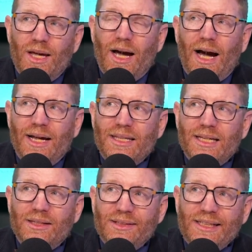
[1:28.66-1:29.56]
I
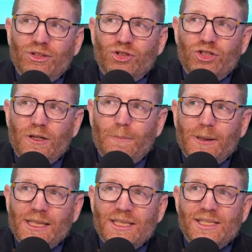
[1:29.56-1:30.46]
think leadership
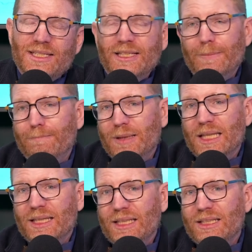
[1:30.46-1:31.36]
is the
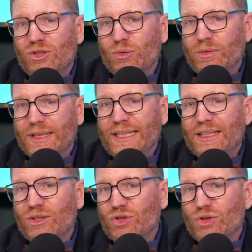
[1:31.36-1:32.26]
ability to lead
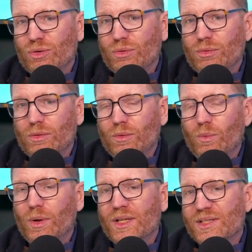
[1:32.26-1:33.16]
and do
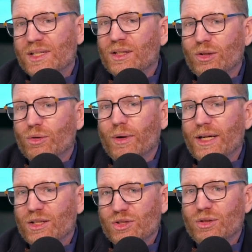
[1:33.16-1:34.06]
what is in the
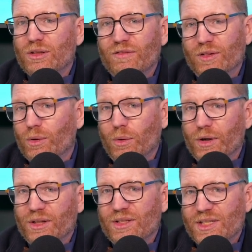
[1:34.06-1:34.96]
greatest good for the
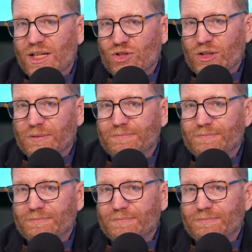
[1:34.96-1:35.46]
organization,